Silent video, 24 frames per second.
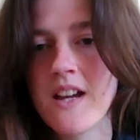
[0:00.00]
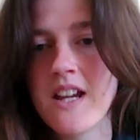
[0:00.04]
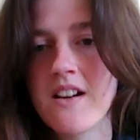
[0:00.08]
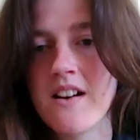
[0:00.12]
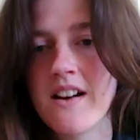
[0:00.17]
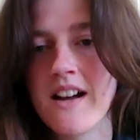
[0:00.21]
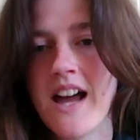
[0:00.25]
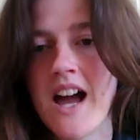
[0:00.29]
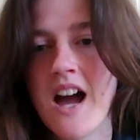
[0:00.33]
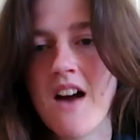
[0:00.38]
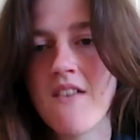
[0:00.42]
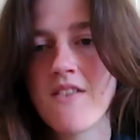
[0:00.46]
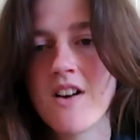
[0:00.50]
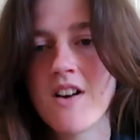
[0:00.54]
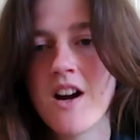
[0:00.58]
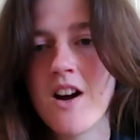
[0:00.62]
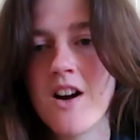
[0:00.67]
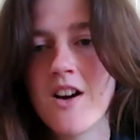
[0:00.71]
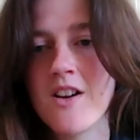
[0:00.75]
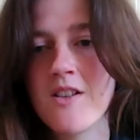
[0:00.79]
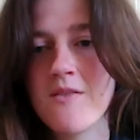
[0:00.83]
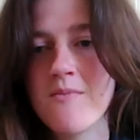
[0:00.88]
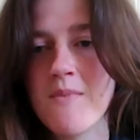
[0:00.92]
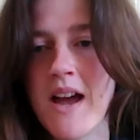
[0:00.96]
I have at
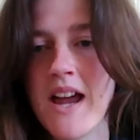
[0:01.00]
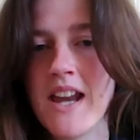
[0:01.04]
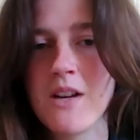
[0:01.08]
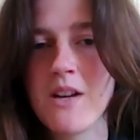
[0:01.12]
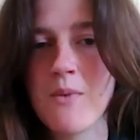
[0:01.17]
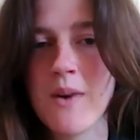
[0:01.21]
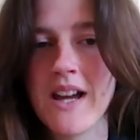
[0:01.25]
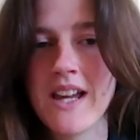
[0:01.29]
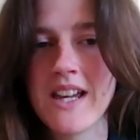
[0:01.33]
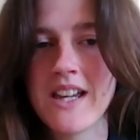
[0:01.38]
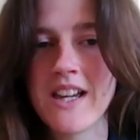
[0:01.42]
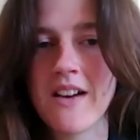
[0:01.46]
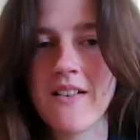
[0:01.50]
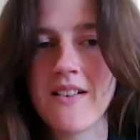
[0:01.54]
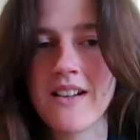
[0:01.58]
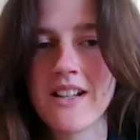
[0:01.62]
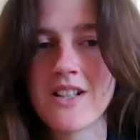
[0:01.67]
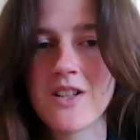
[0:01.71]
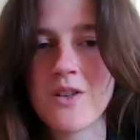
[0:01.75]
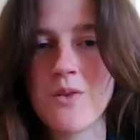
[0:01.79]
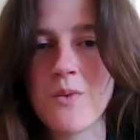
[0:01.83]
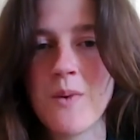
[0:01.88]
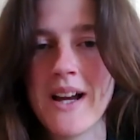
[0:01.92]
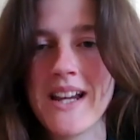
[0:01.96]
home anyway,
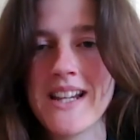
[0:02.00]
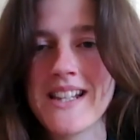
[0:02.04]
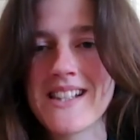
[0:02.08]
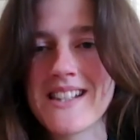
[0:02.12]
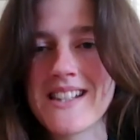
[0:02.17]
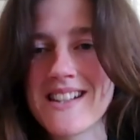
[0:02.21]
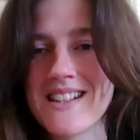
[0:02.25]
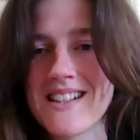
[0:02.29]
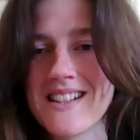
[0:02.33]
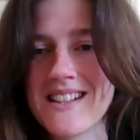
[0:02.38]
going to waste.